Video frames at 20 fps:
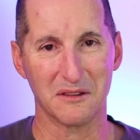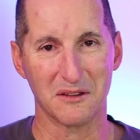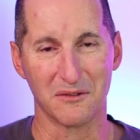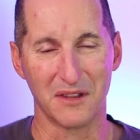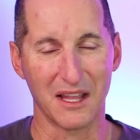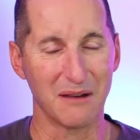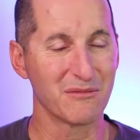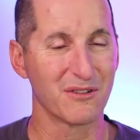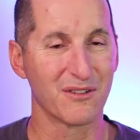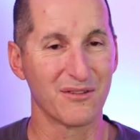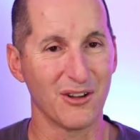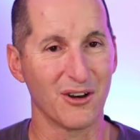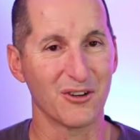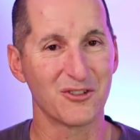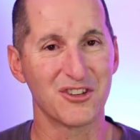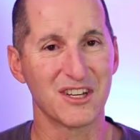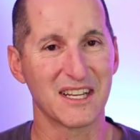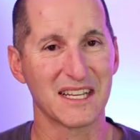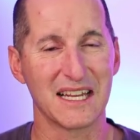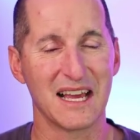the number of
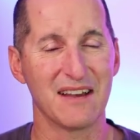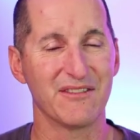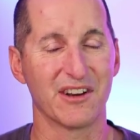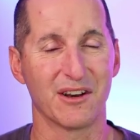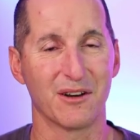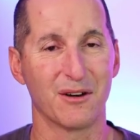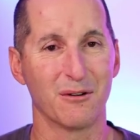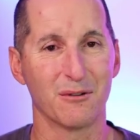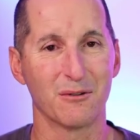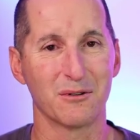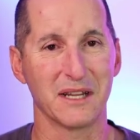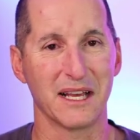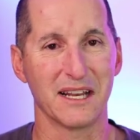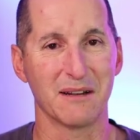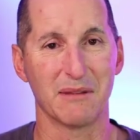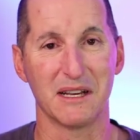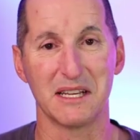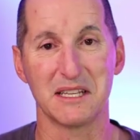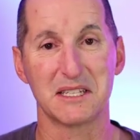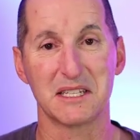locks you can have in an Oracle
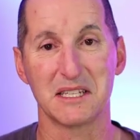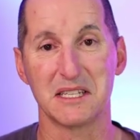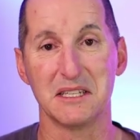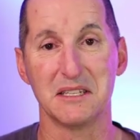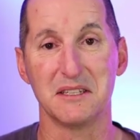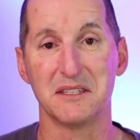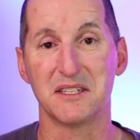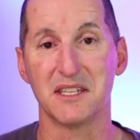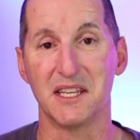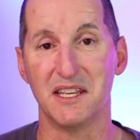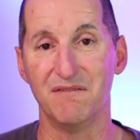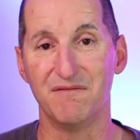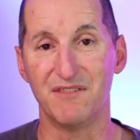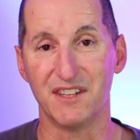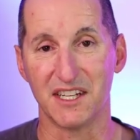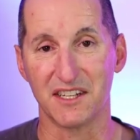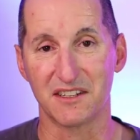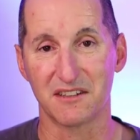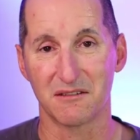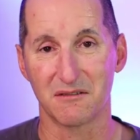database is
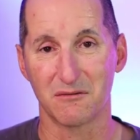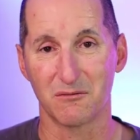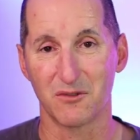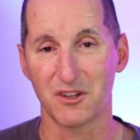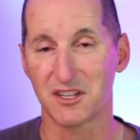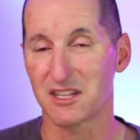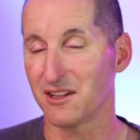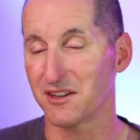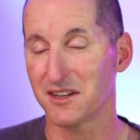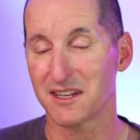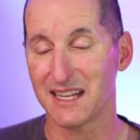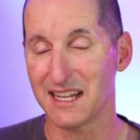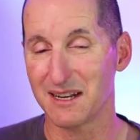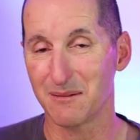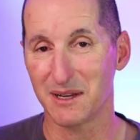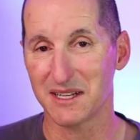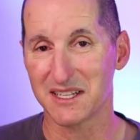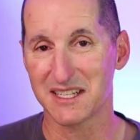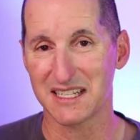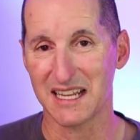infinite, which a lot of
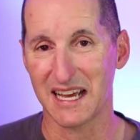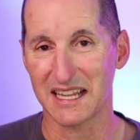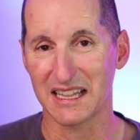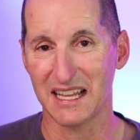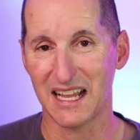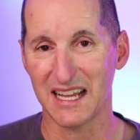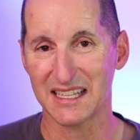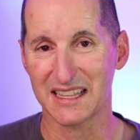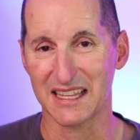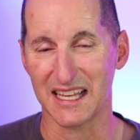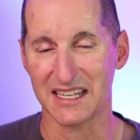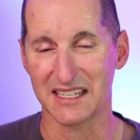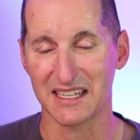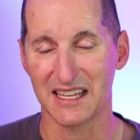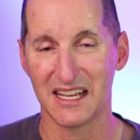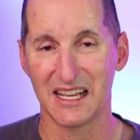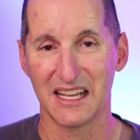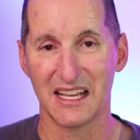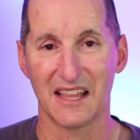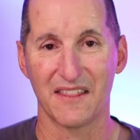databases aren't like that.
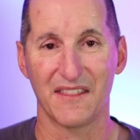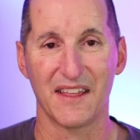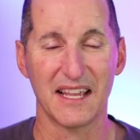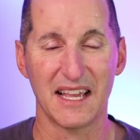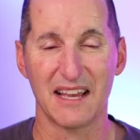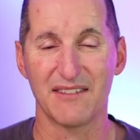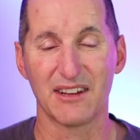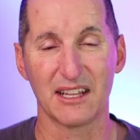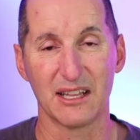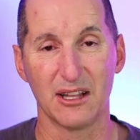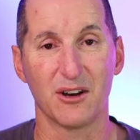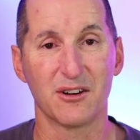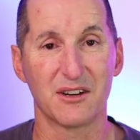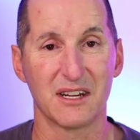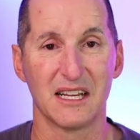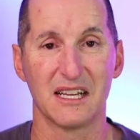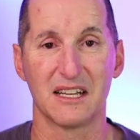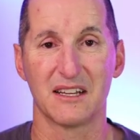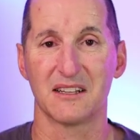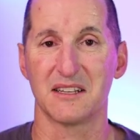They have a
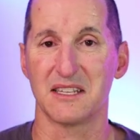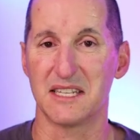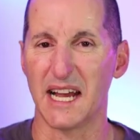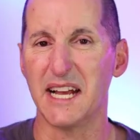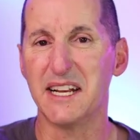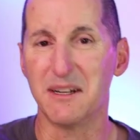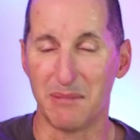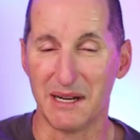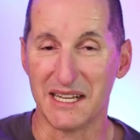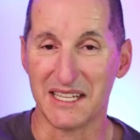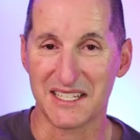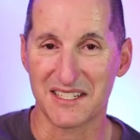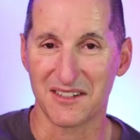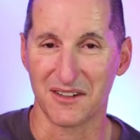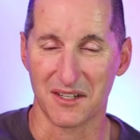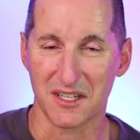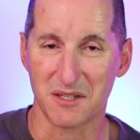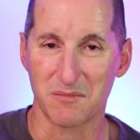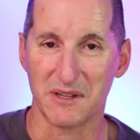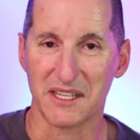lock database,
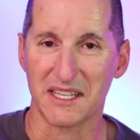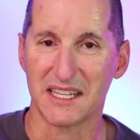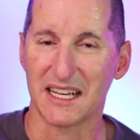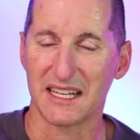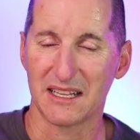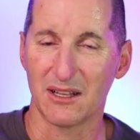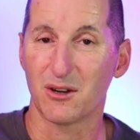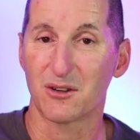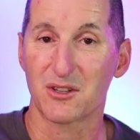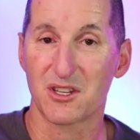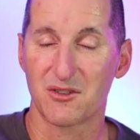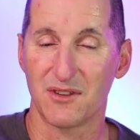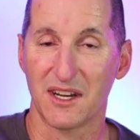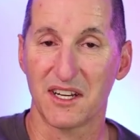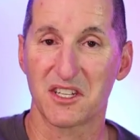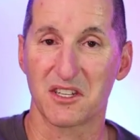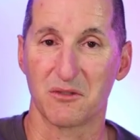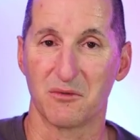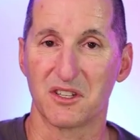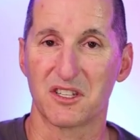so to speak, a lock
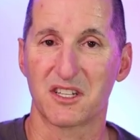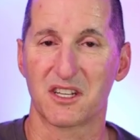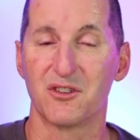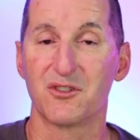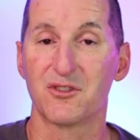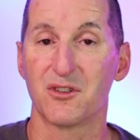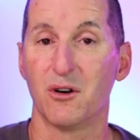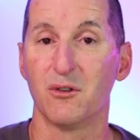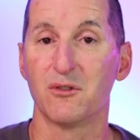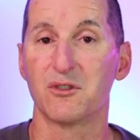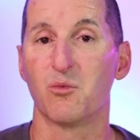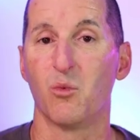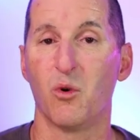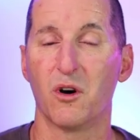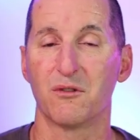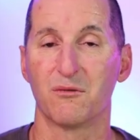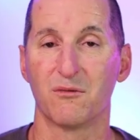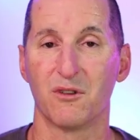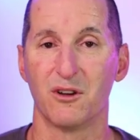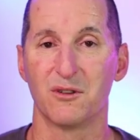structure which controls
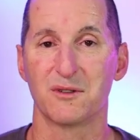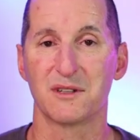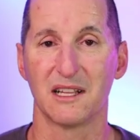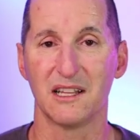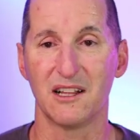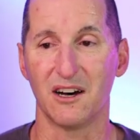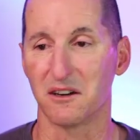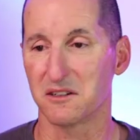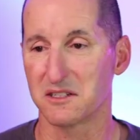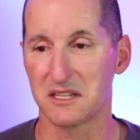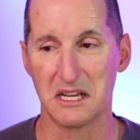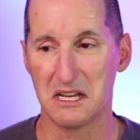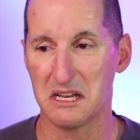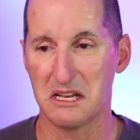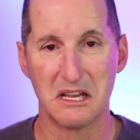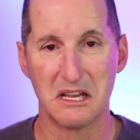what rows are locked.